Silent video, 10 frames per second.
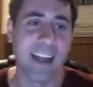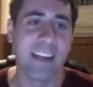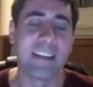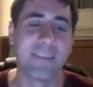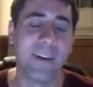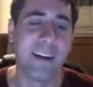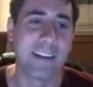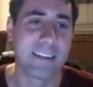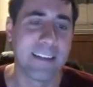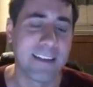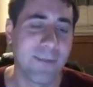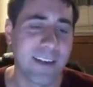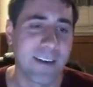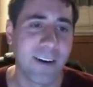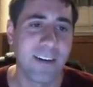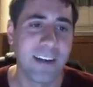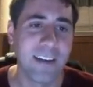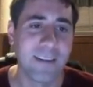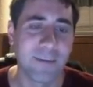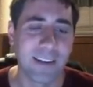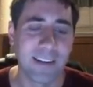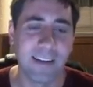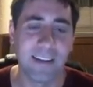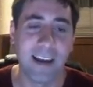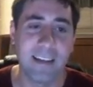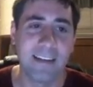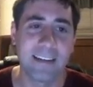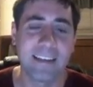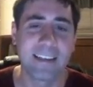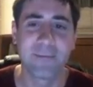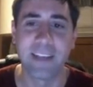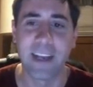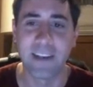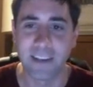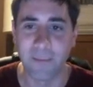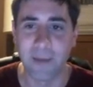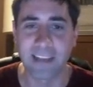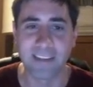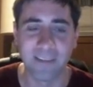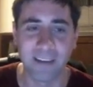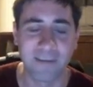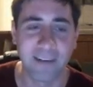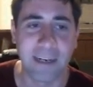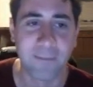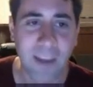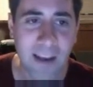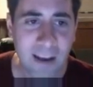like this one. This one is hard to use, but I think that this is potentially the best of the three.